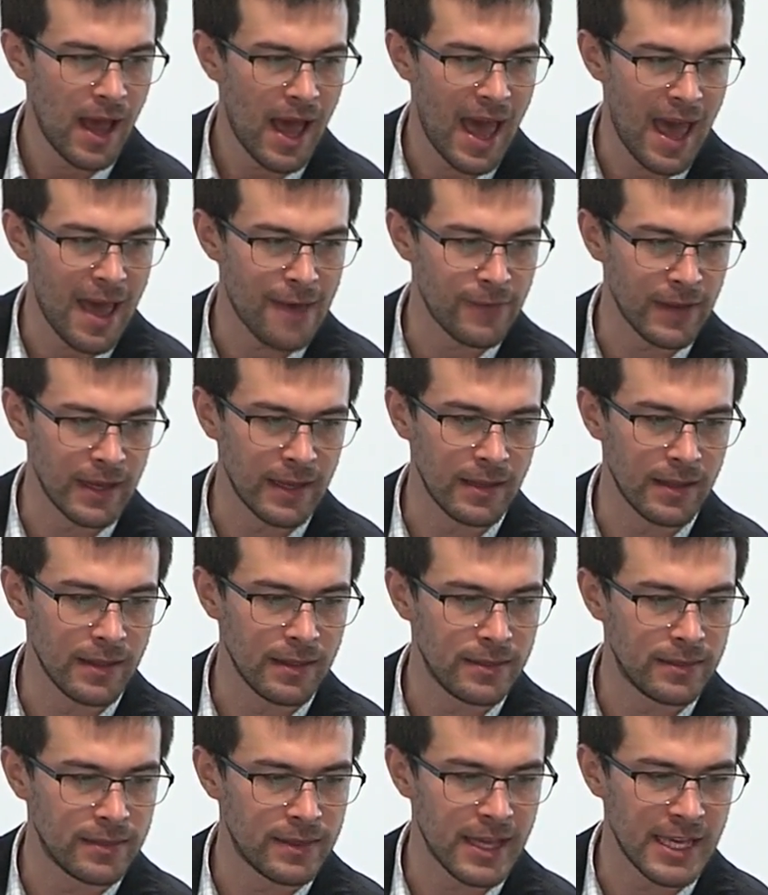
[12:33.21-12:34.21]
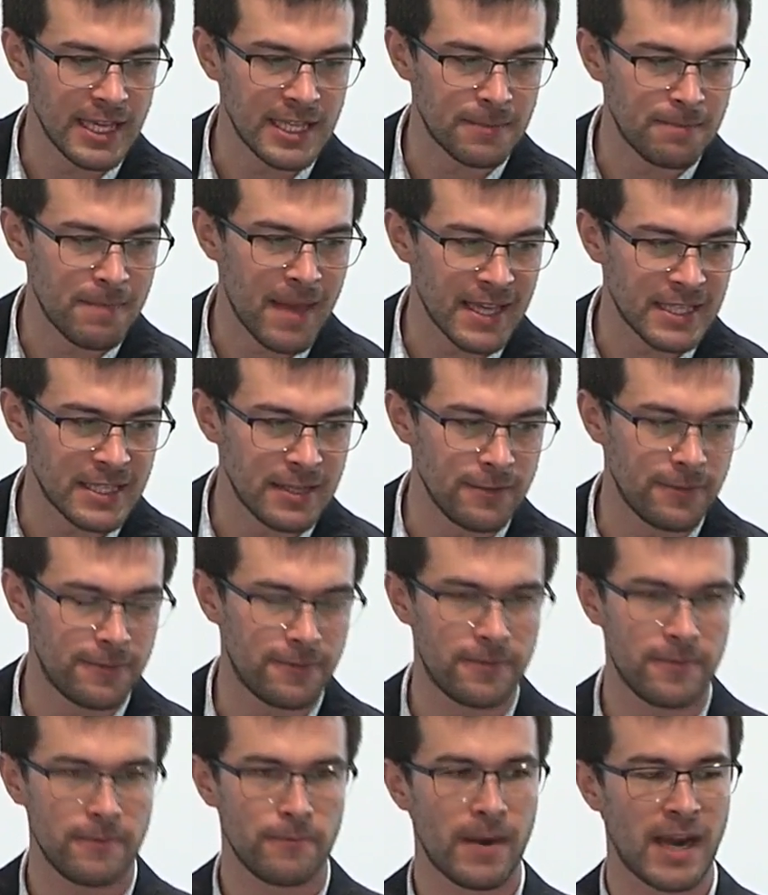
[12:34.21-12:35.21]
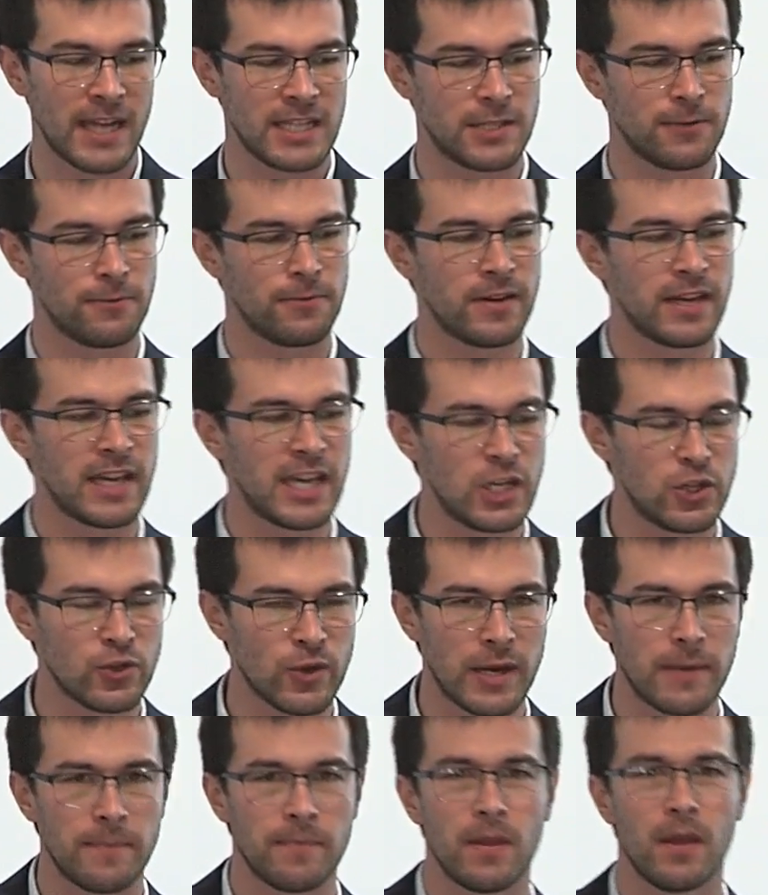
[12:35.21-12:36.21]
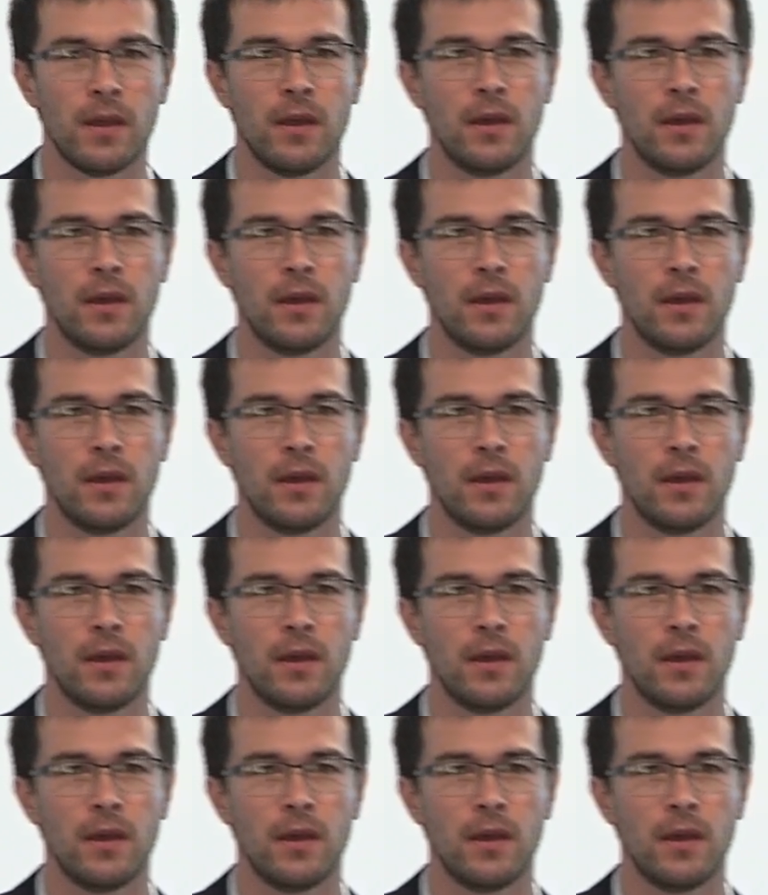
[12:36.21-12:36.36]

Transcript: are having these massive rates of re-injury.